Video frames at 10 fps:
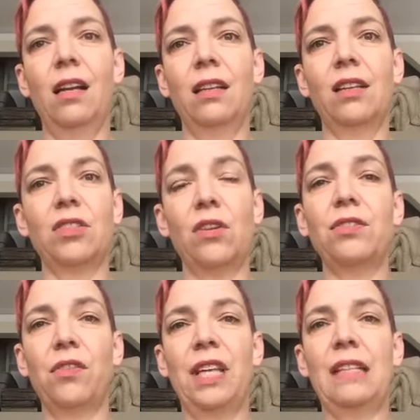there's
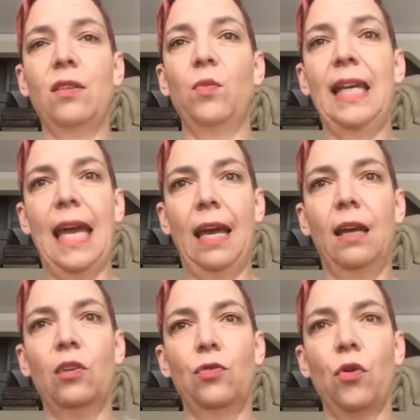also things that we
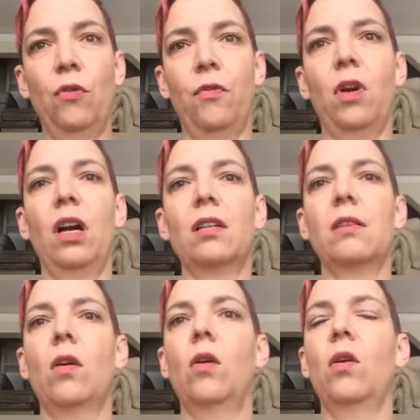can't control for.
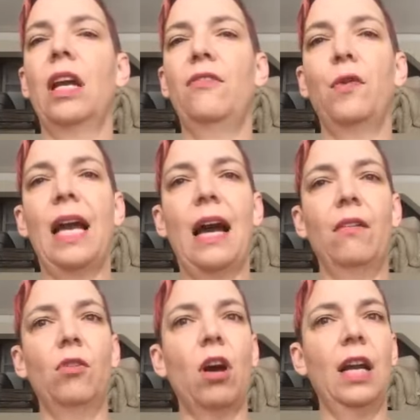So if we
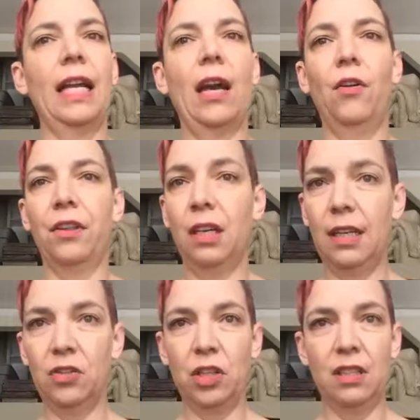have chronic health
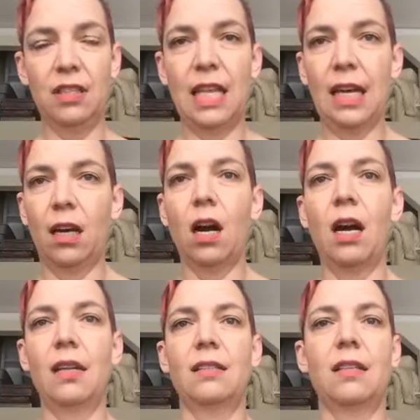conditions that
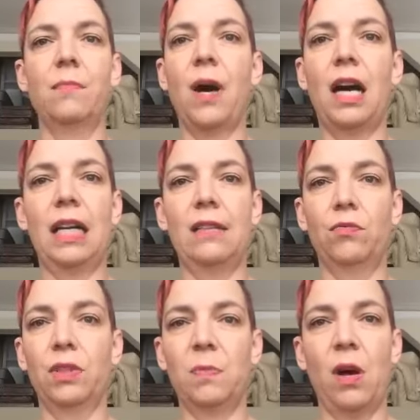cause the
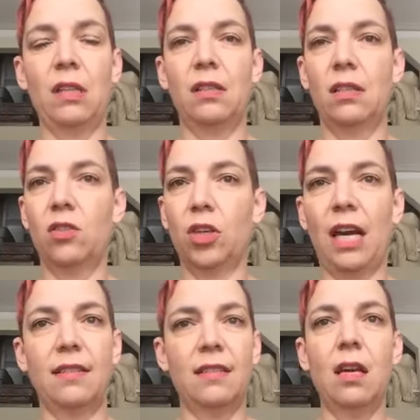body's response to
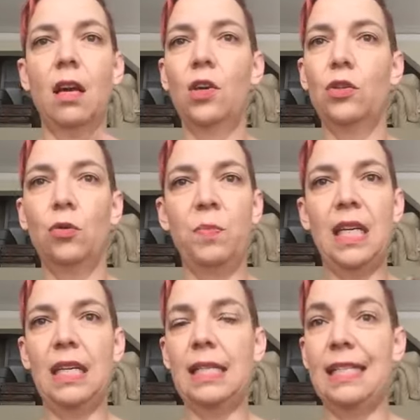stress to
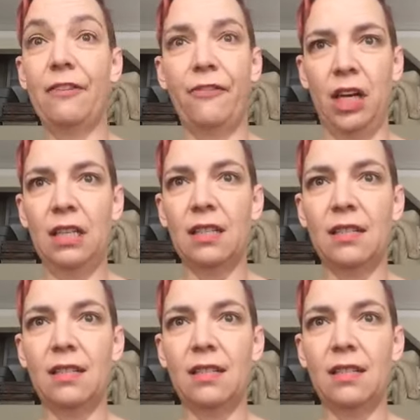be different